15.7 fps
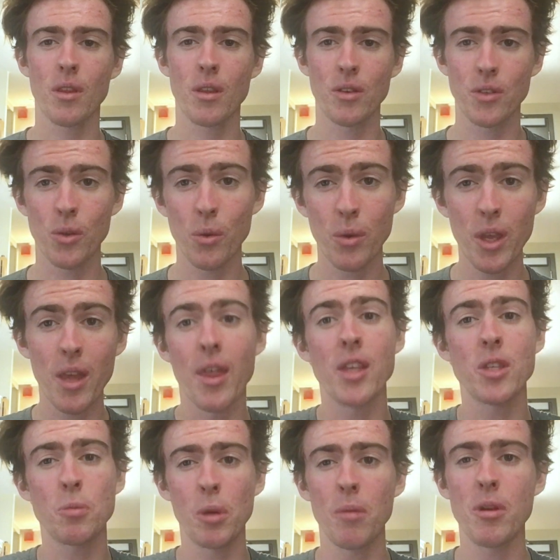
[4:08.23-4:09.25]
So yeah,
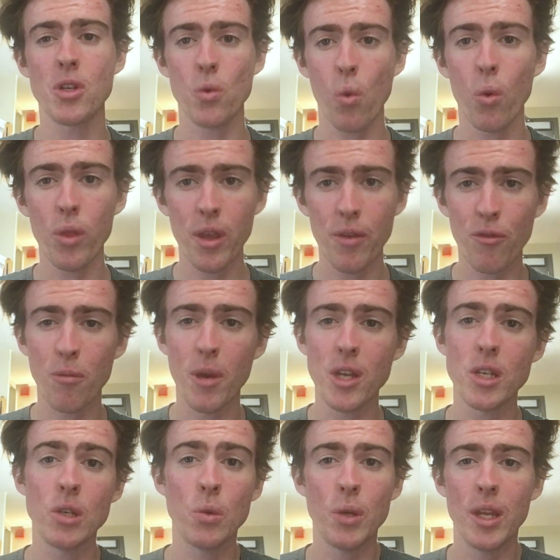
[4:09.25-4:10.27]
that's pretty much all the
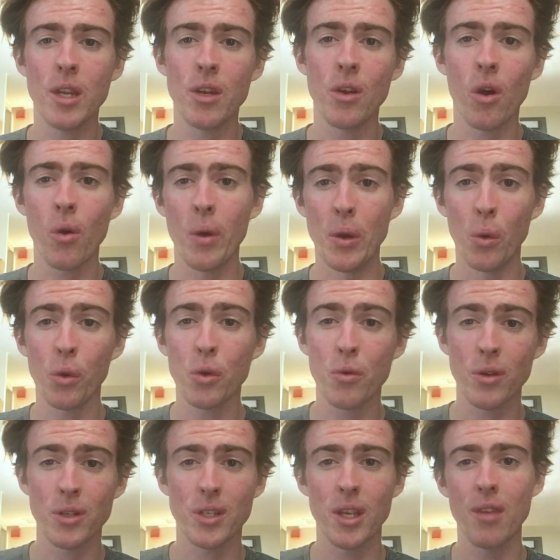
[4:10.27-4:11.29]
information you need to know in order to
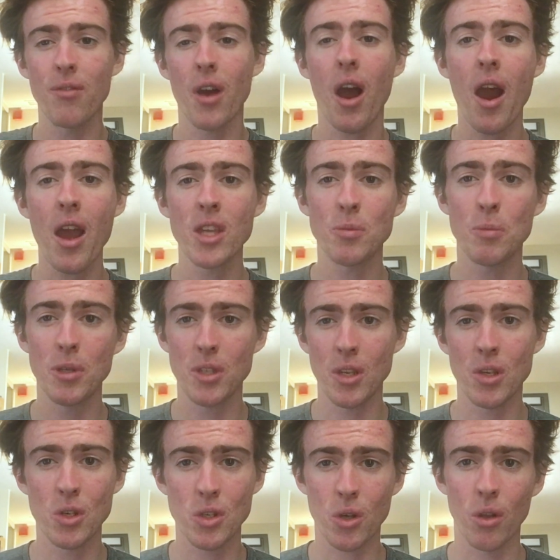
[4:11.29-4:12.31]
receive the highest
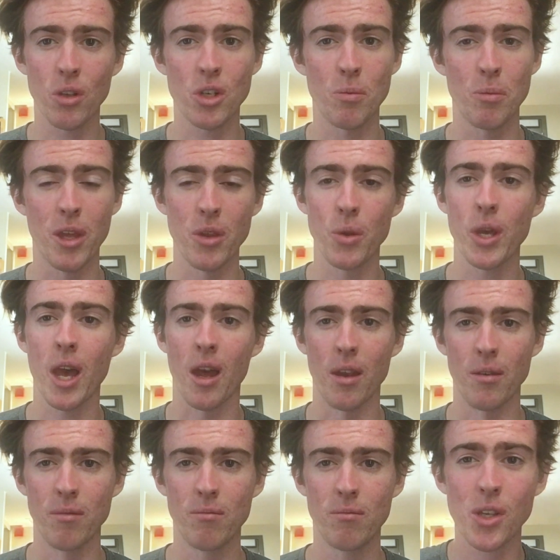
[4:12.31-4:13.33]
percentage scholarship that you can.
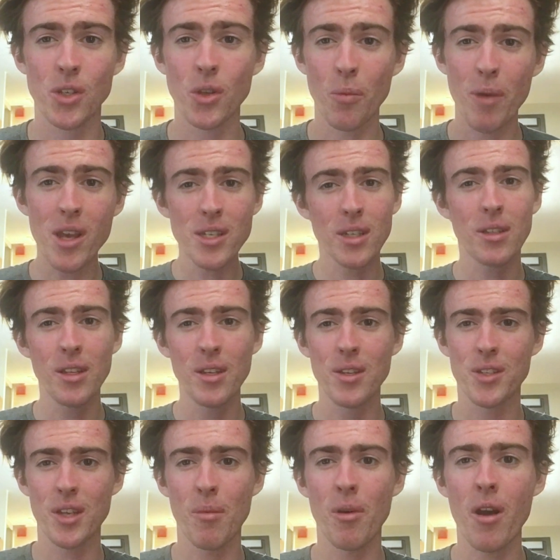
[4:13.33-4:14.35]
So basically, to
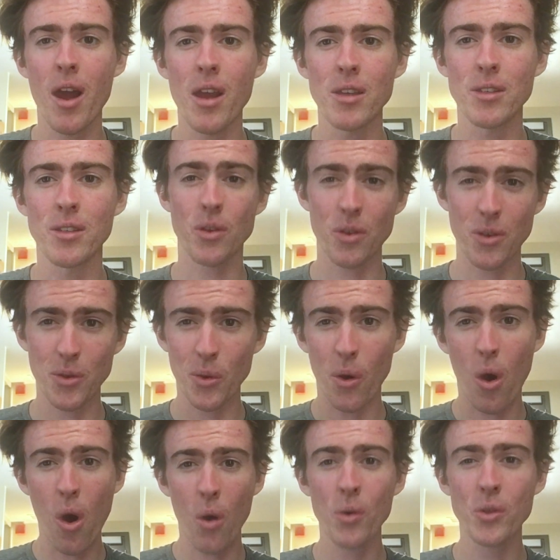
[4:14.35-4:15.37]
summarize,
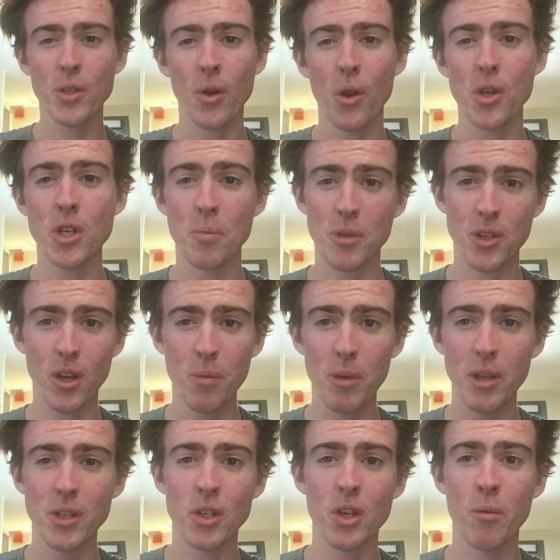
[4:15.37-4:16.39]
your whole scholarship is going to
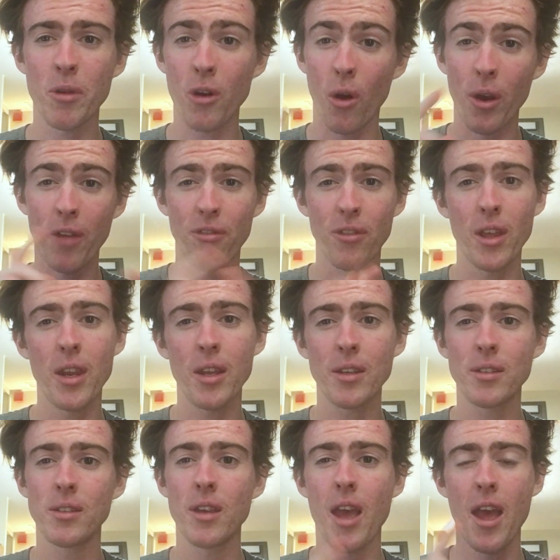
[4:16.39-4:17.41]
be determined on athletics,